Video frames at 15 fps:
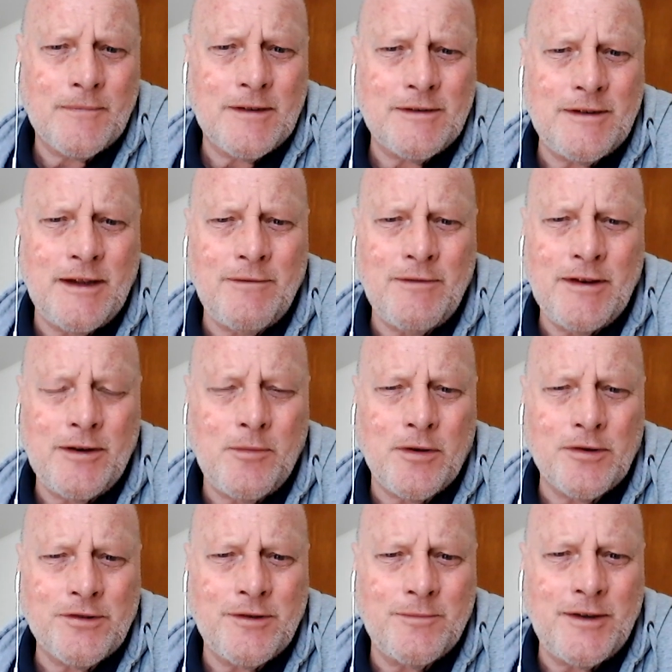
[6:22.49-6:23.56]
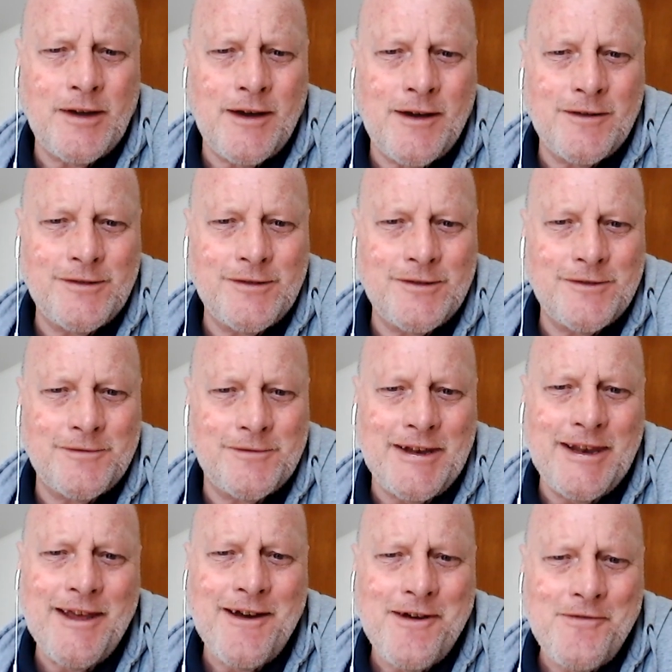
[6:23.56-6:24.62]
It's lovely to watch them dance,
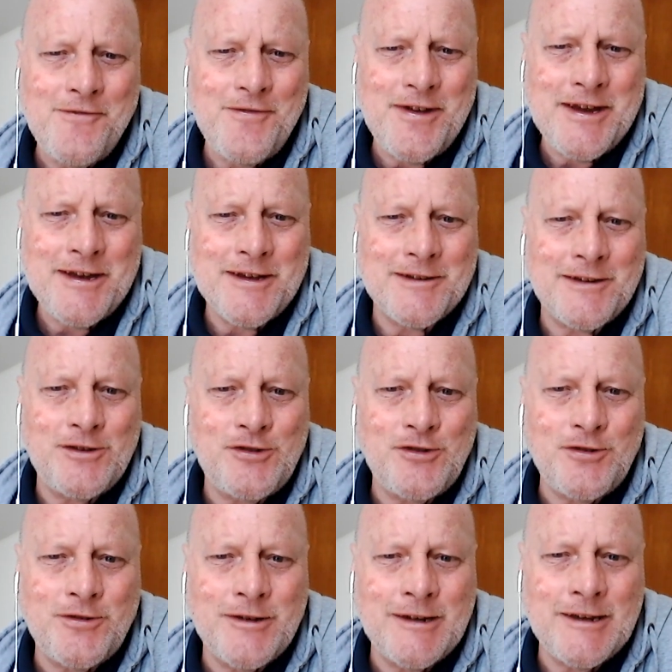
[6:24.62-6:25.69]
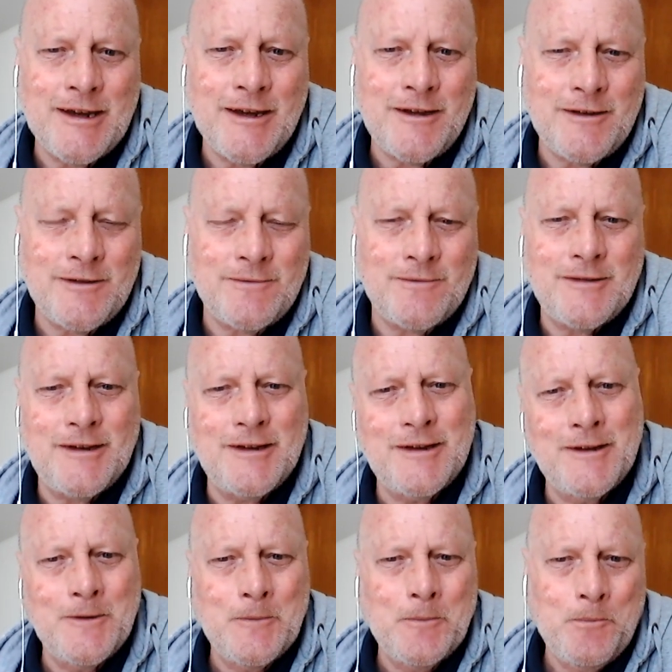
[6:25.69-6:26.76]
laughing and enjoying it, and
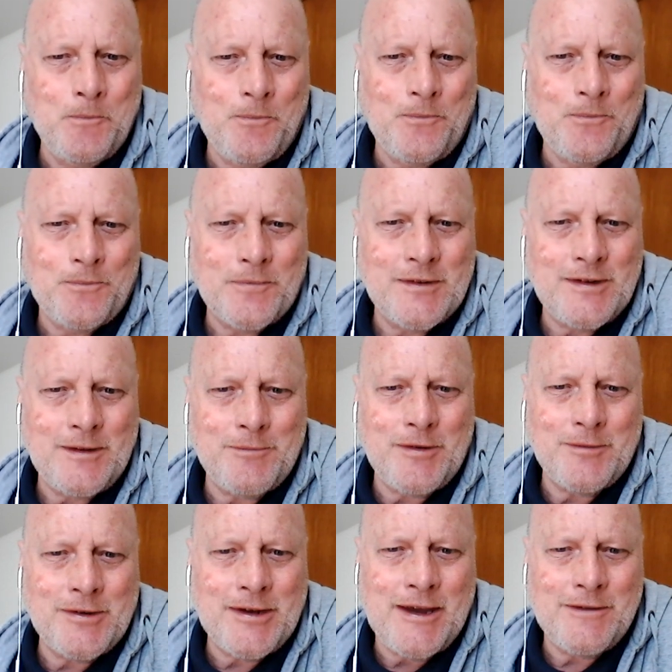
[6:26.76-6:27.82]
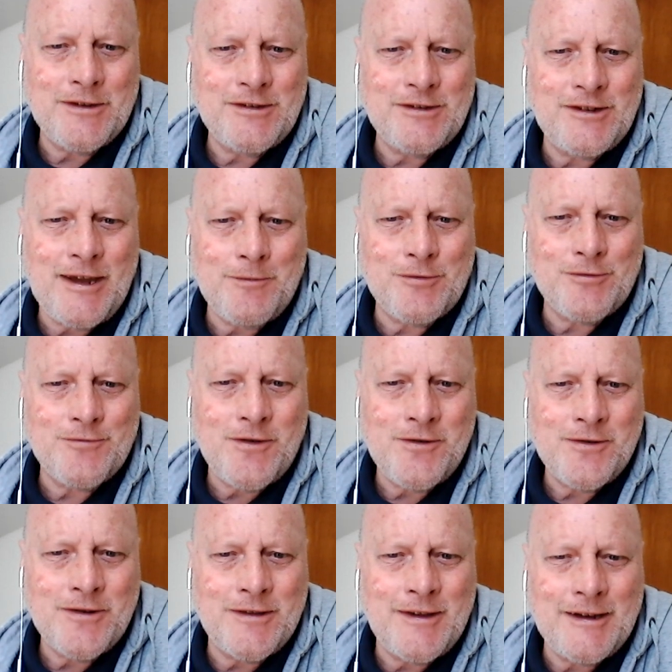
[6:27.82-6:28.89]
sometimes getting the steps
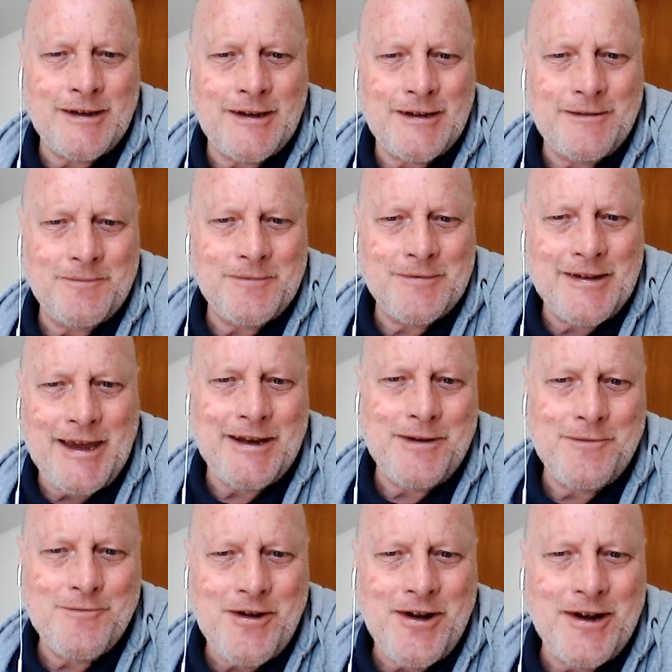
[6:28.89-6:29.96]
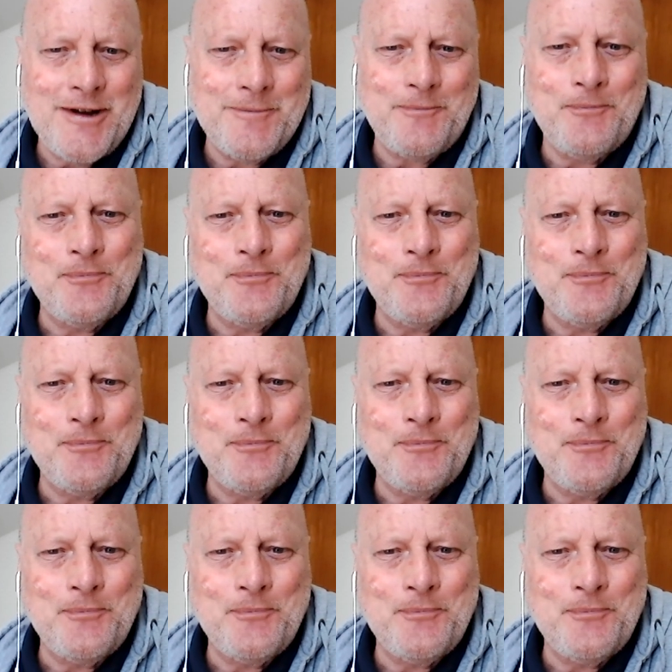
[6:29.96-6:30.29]
wrong and then getting them right.